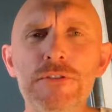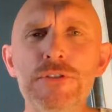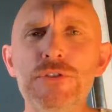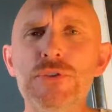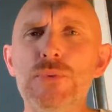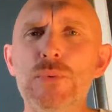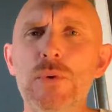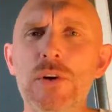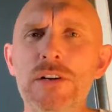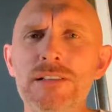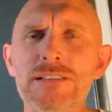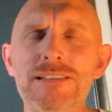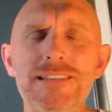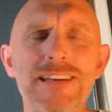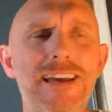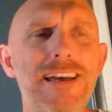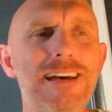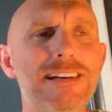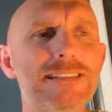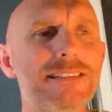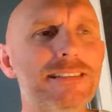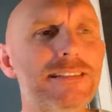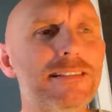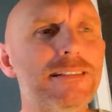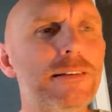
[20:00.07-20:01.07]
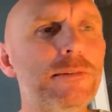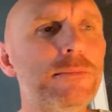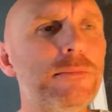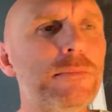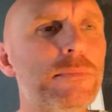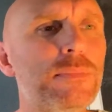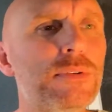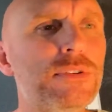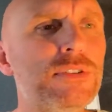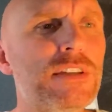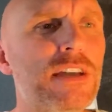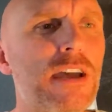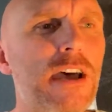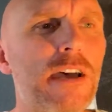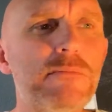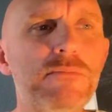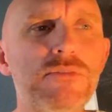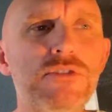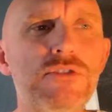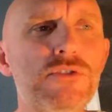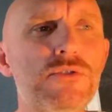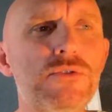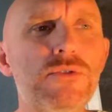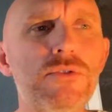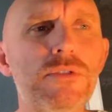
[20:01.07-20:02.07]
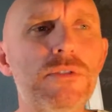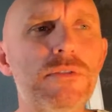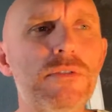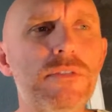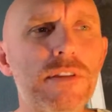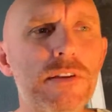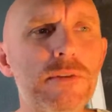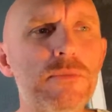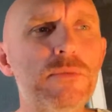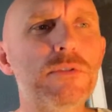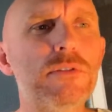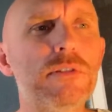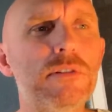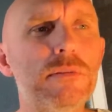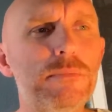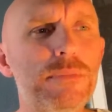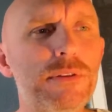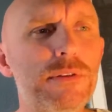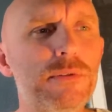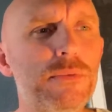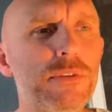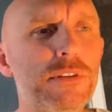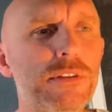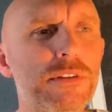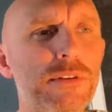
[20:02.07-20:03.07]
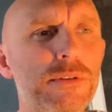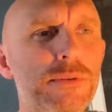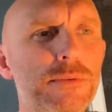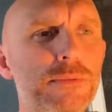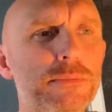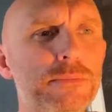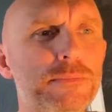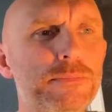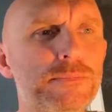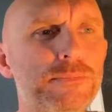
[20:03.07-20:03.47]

you want to ask them. But yeah, I'm sure they will be with you.